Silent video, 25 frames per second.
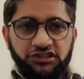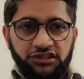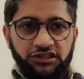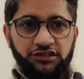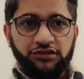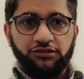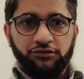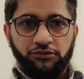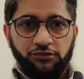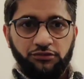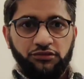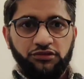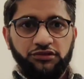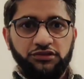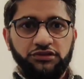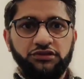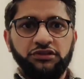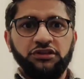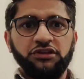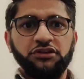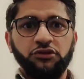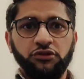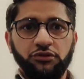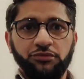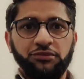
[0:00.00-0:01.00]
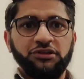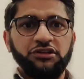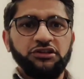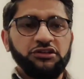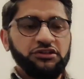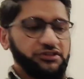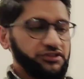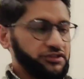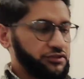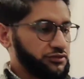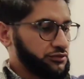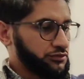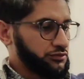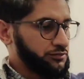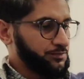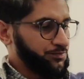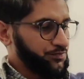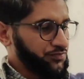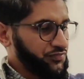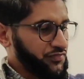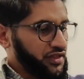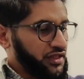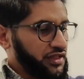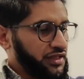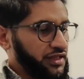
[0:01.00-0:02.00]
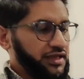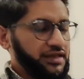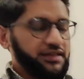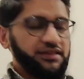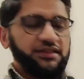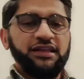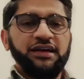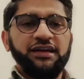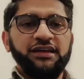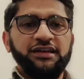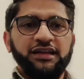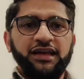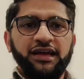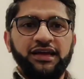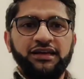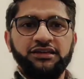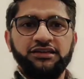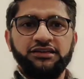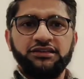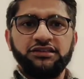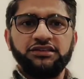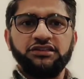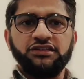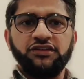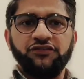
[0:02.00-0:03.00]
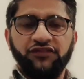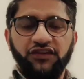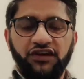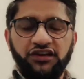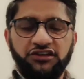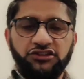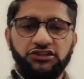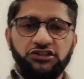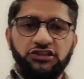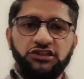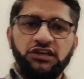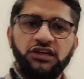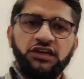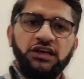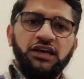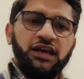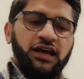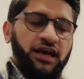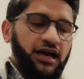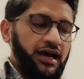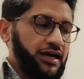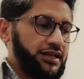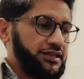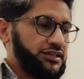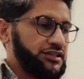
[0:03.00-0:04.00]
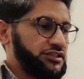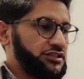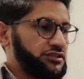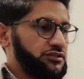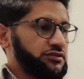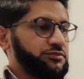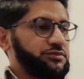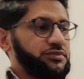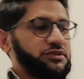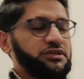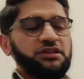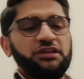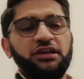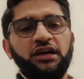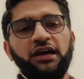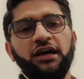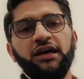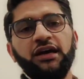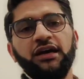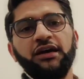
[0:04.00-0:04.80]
tunnel, the cubital tunnel, it then enters the fascia, and it will be